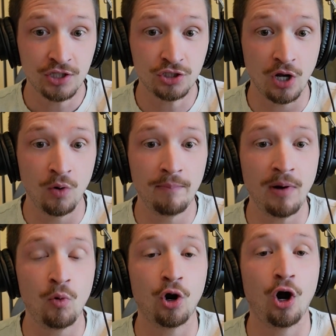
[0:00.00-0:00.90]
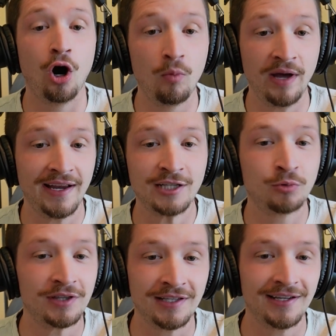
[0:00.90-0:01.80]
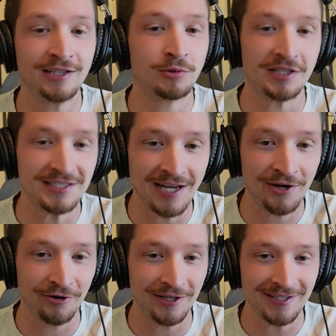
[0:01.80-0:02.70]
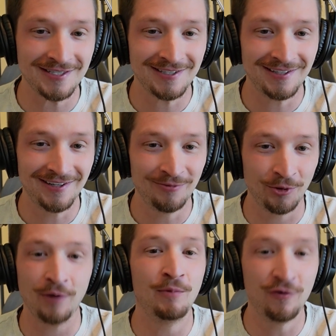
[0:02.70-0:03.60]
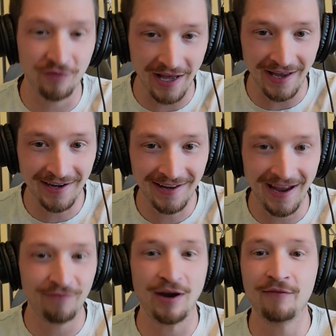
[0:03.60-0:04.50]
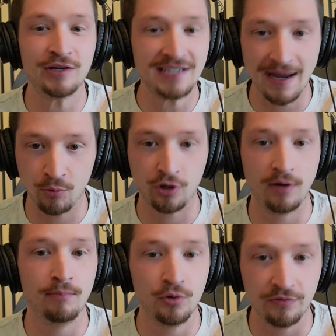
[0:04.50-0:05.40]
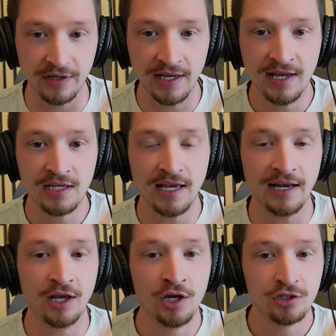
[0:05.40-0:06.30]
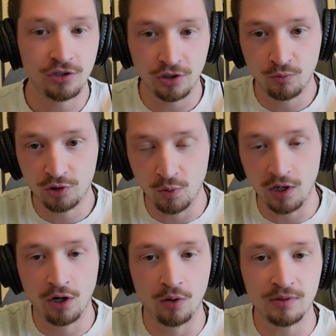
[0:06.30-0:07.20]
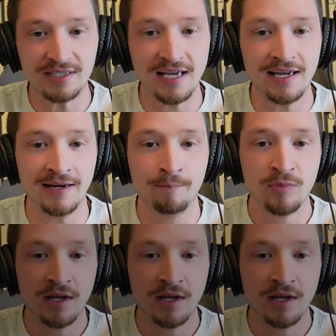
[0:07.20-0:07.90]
So, but guess what the standard is? We're going to move that. Every time we're going to move it. And to what Cole was saying,